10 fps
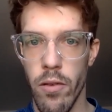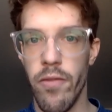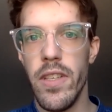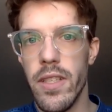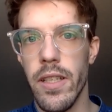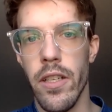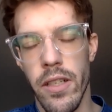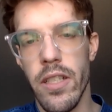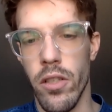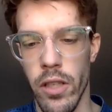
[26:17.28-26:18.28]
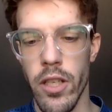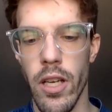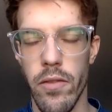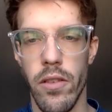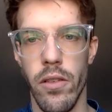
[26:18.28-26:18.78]
physically or digitally you
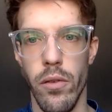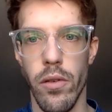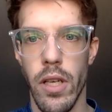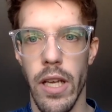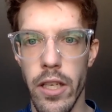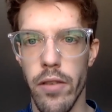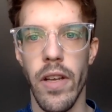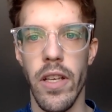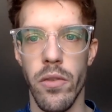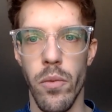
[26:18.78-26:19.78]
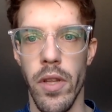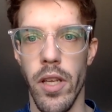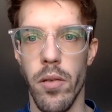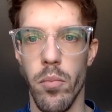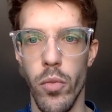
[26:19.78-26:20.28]
have to interface with
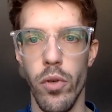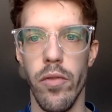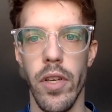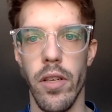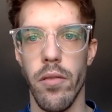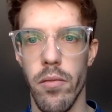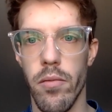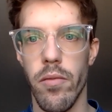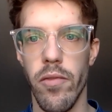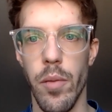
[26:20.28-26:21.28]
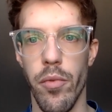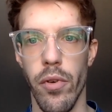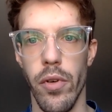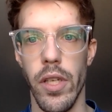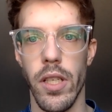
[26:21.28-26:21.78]
it move it flip
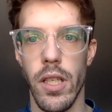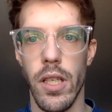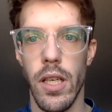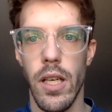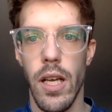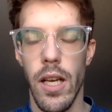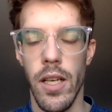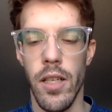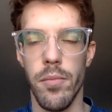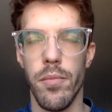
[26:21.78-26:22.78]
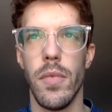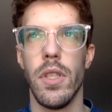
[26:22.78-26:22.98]
through it um,